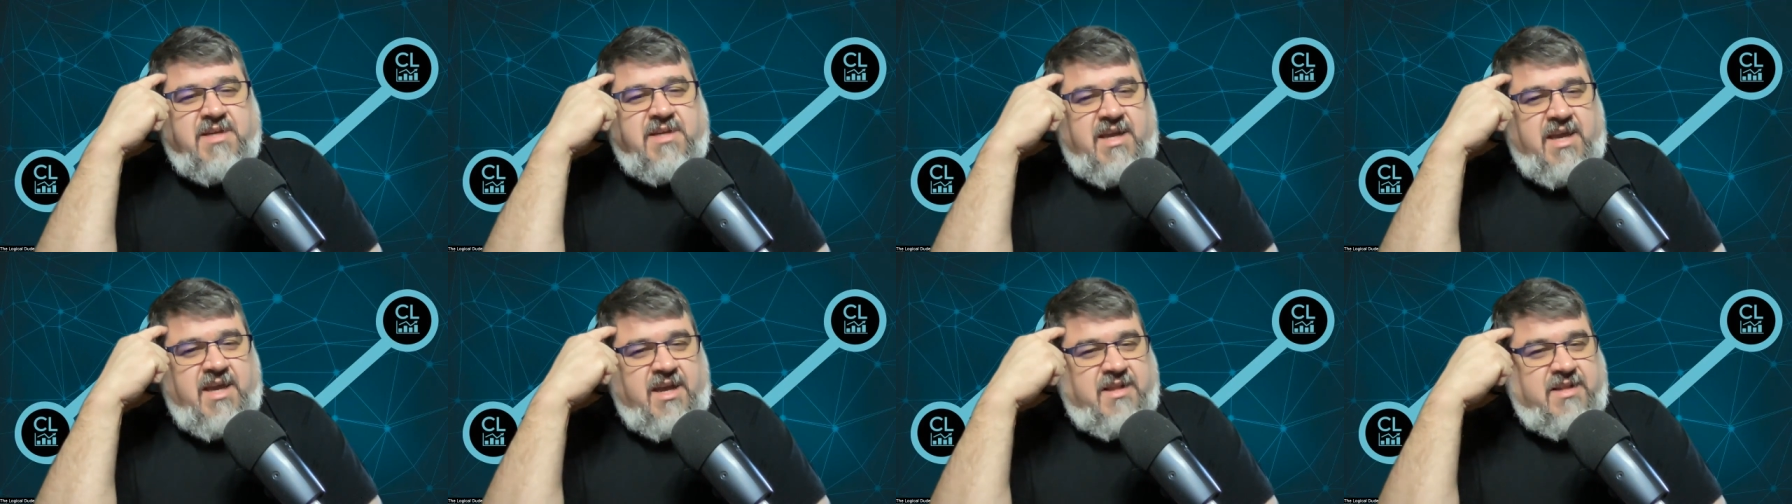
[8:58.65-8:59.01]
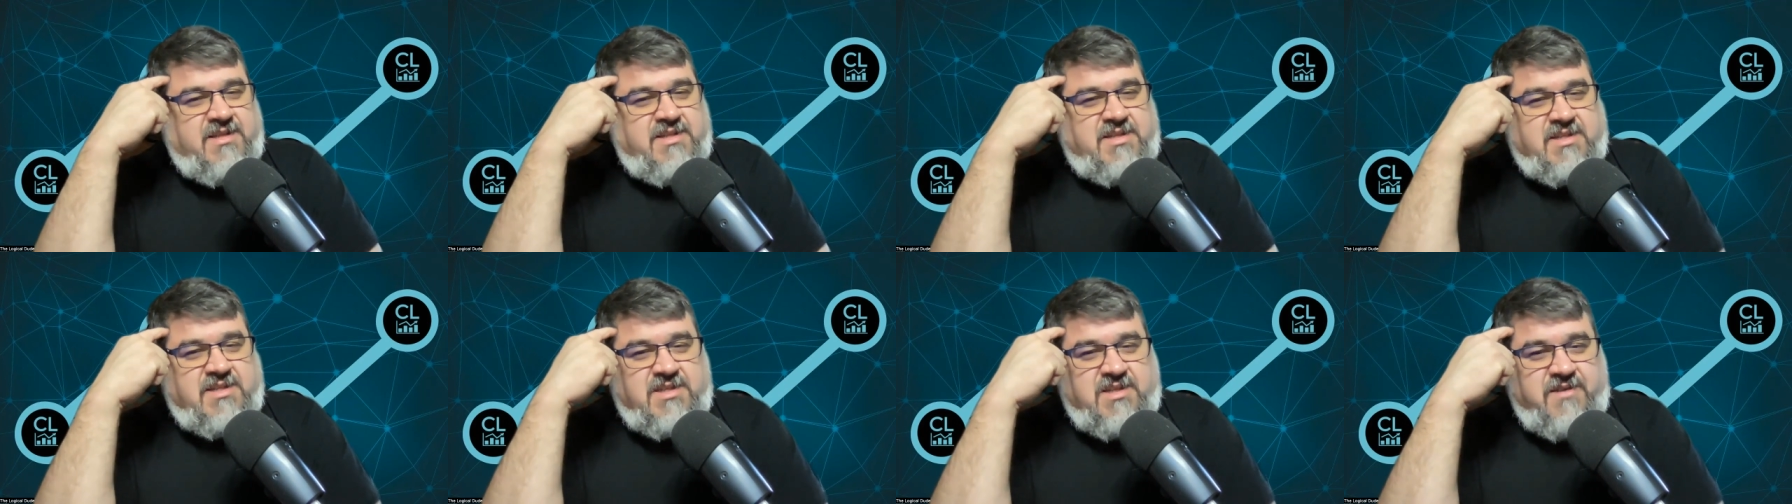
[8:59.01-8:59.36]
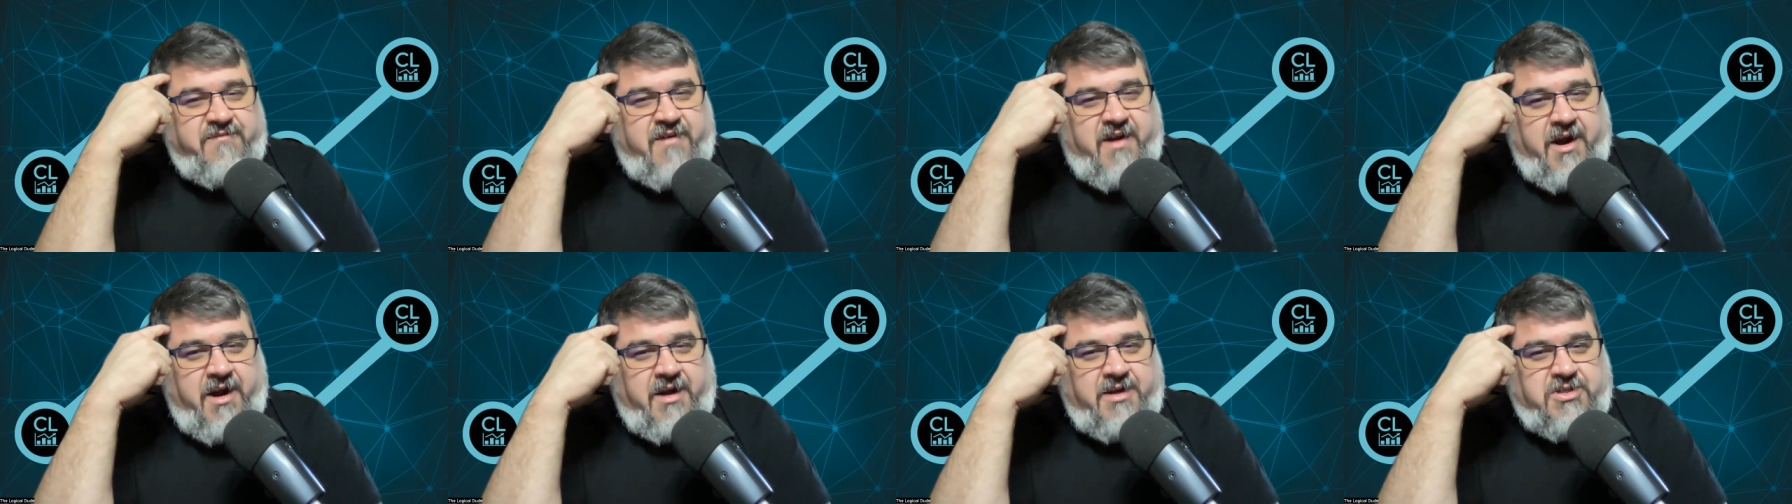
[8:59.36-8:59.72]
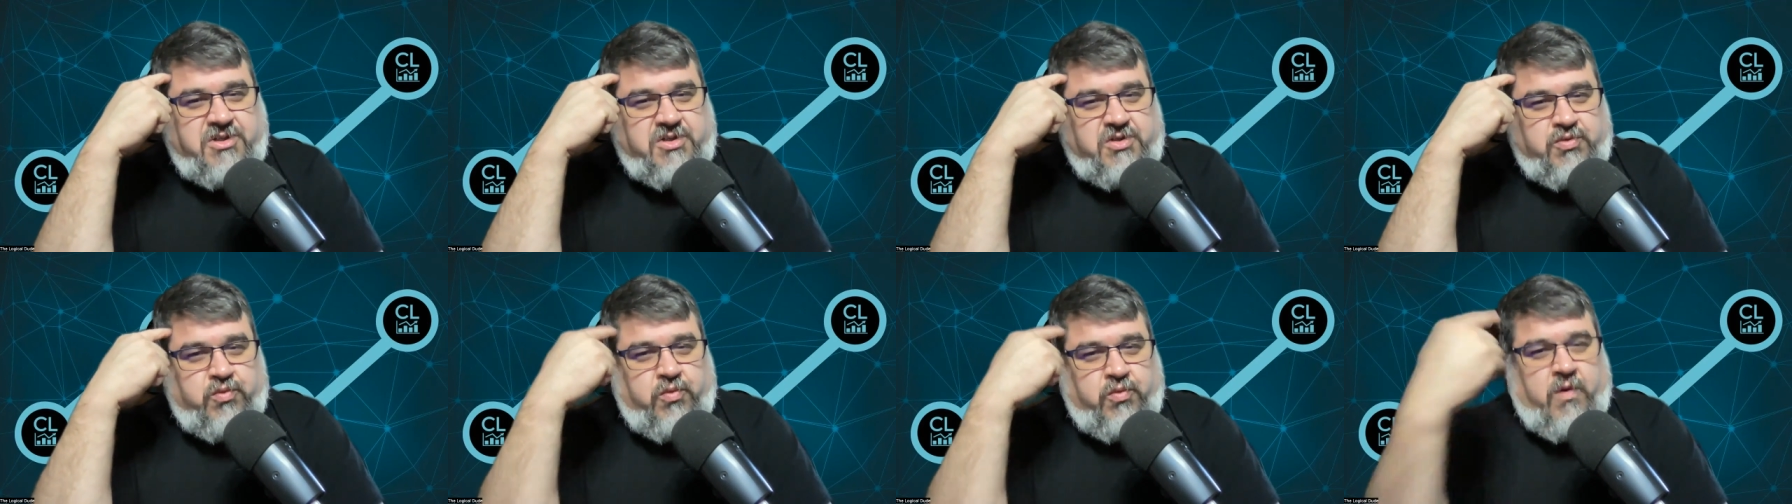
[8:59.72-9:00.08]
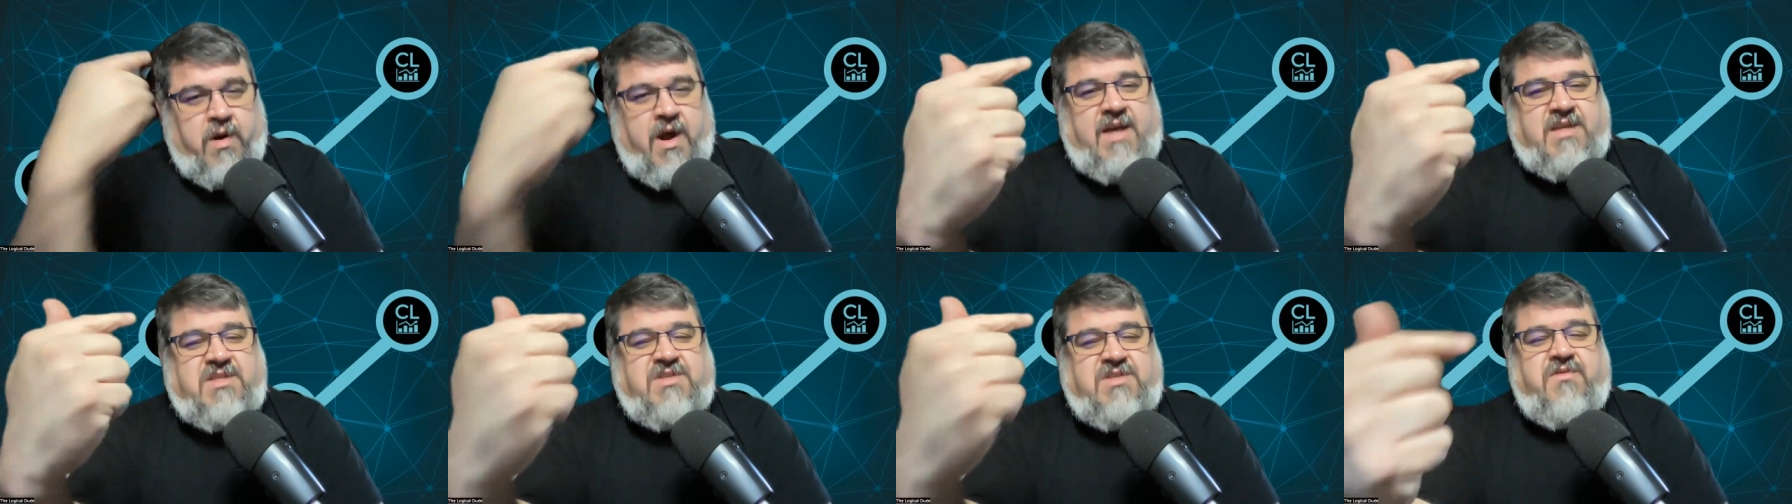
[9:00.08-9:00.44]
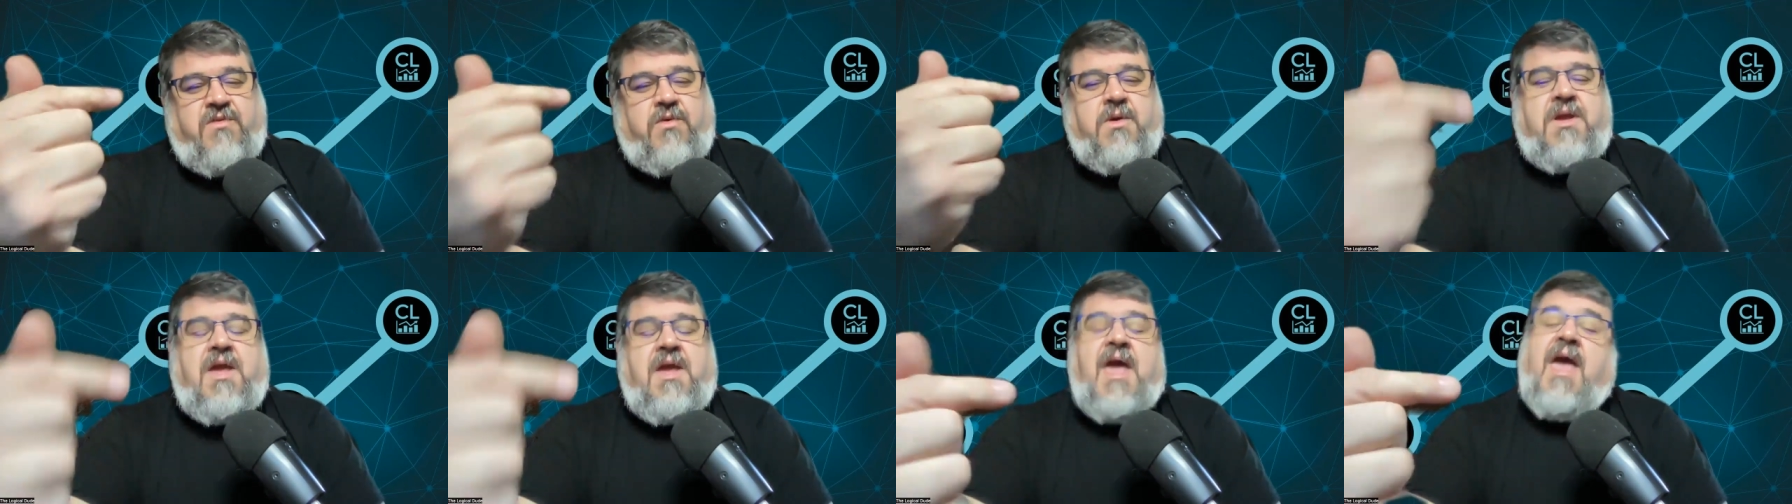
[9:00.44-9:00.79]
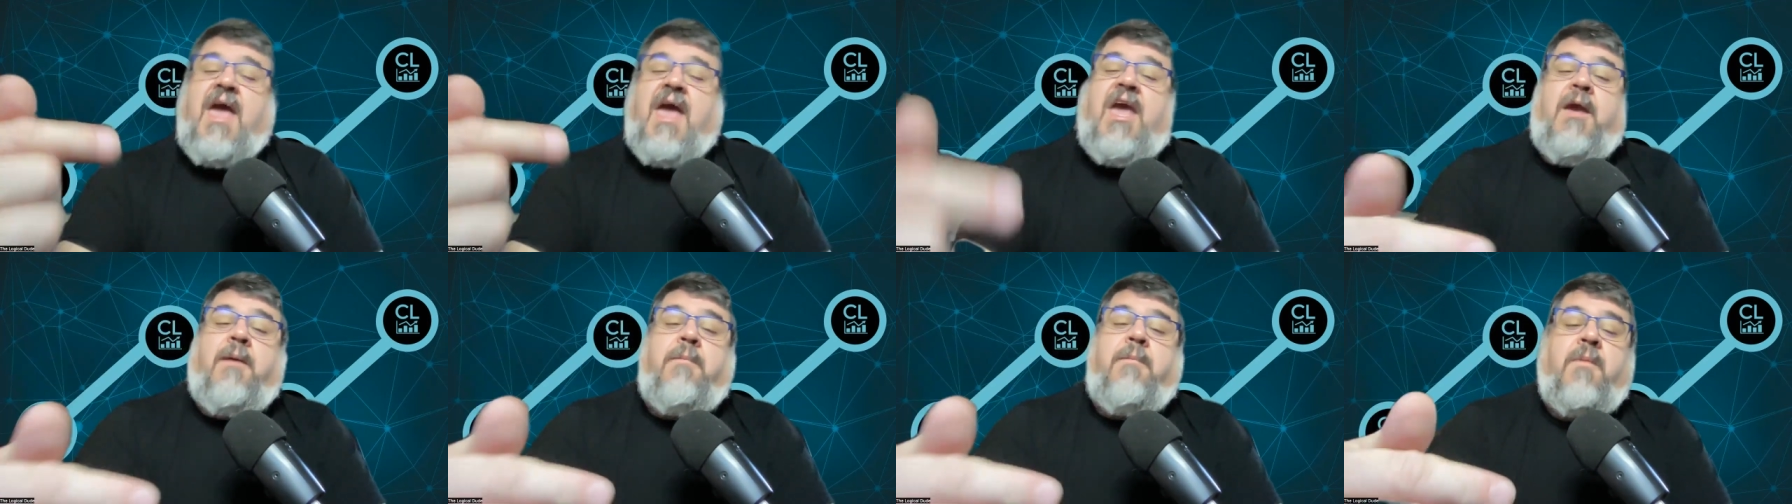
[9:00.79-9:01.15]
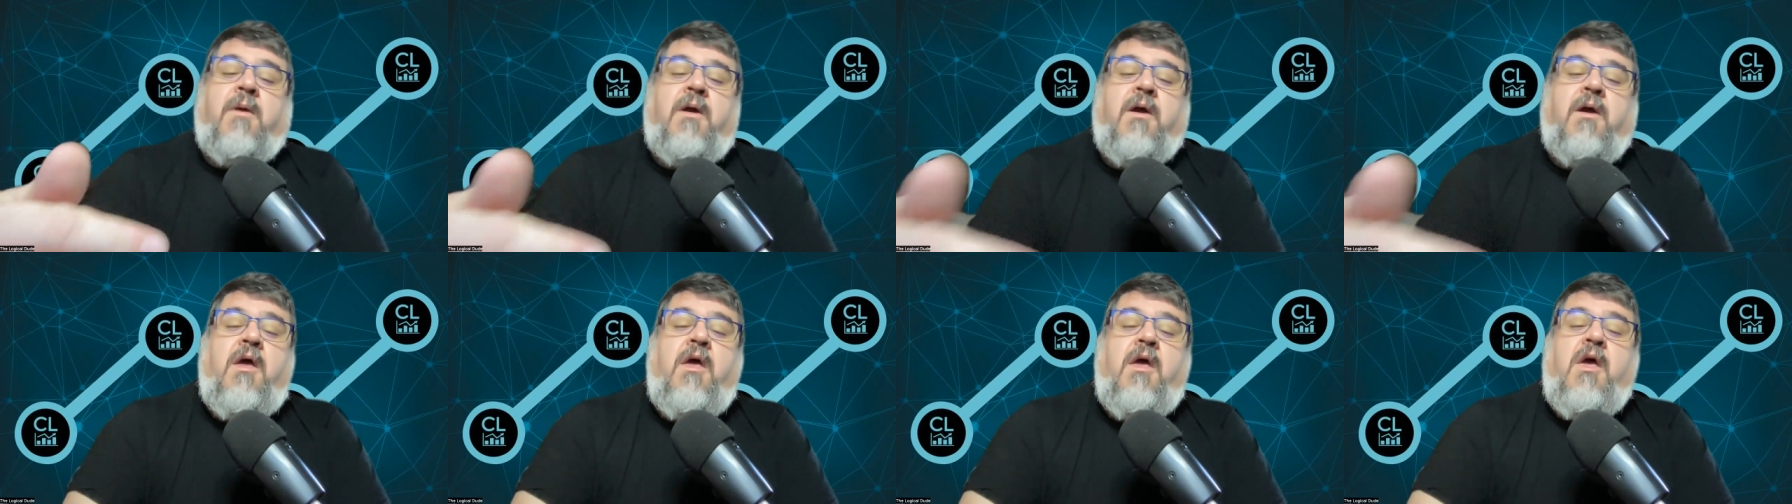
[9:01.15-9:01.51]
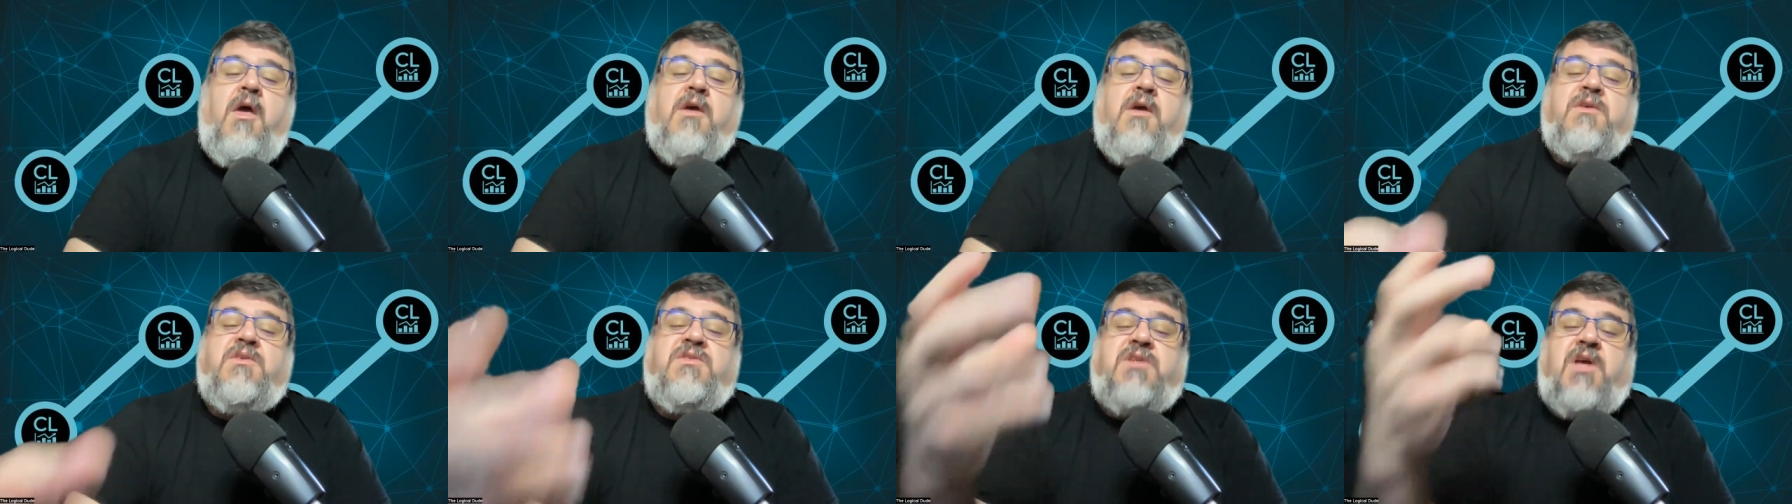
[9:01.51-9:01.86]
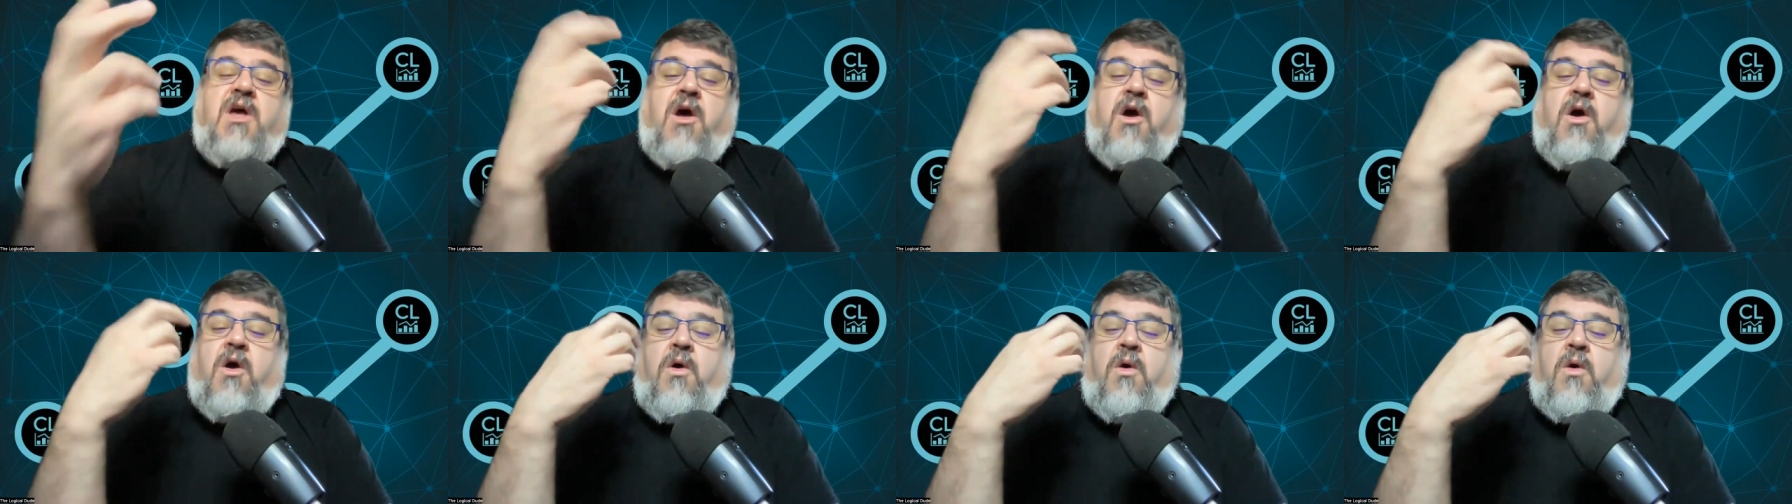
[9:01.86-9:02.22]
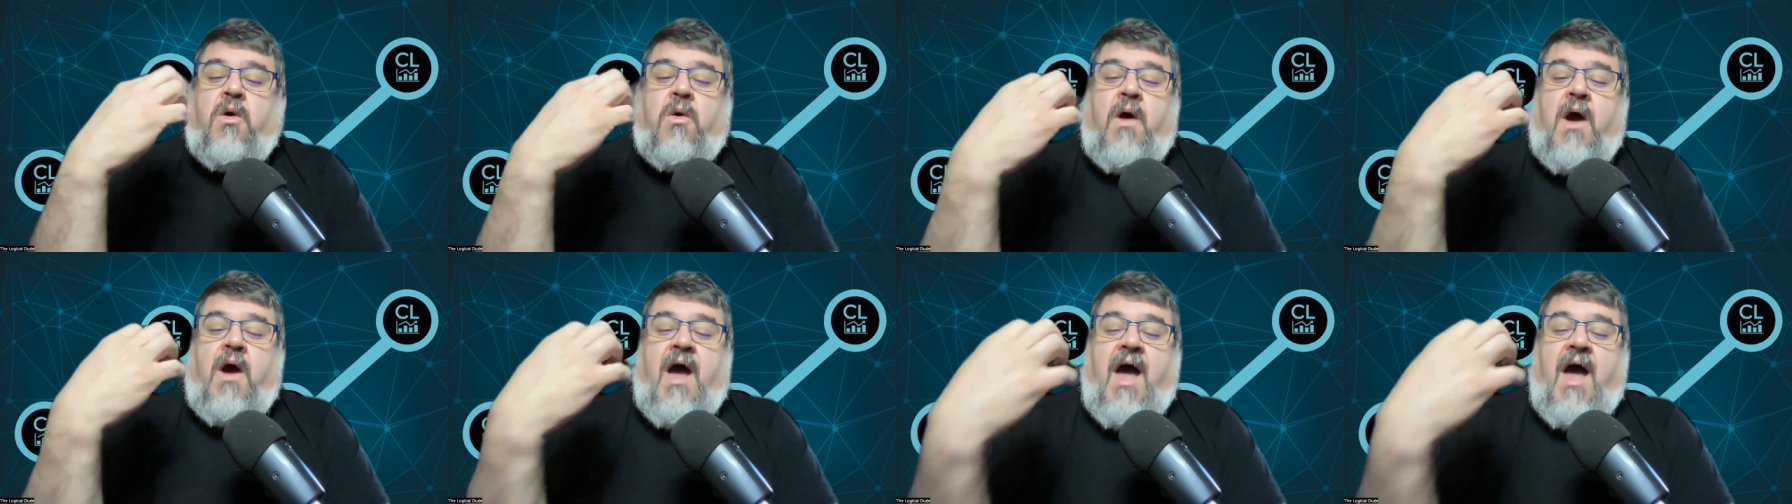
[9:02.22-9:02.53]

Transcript: again, this is a very stressful game. So